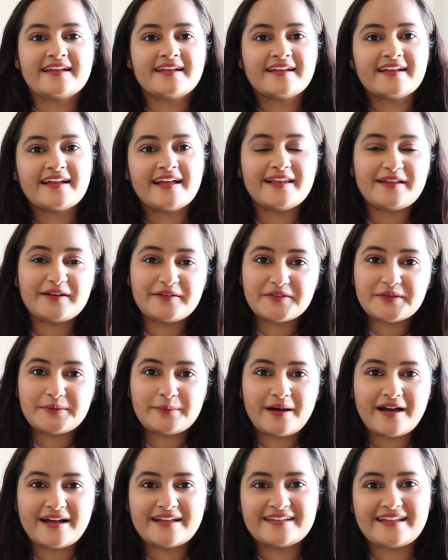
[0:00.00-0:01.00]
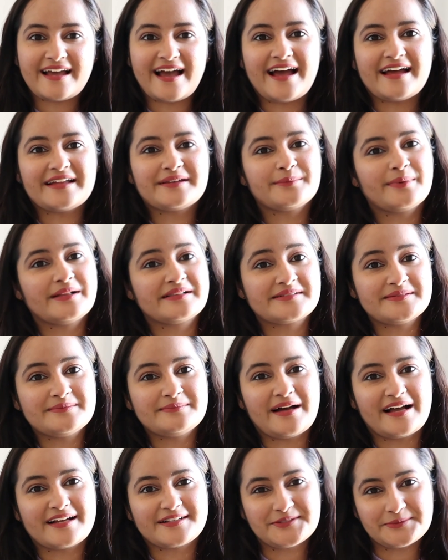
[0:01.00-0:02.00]
Hello everyone and welcome
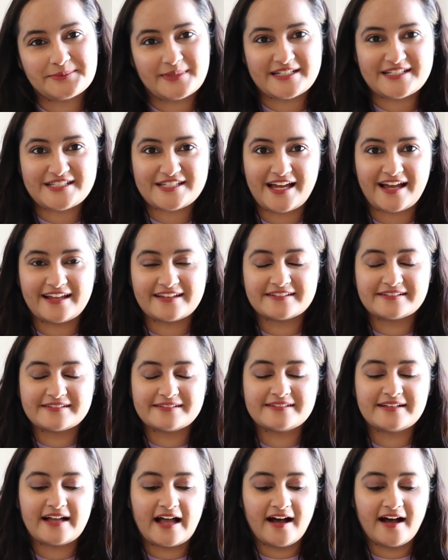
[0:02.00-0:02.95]
back to my channel.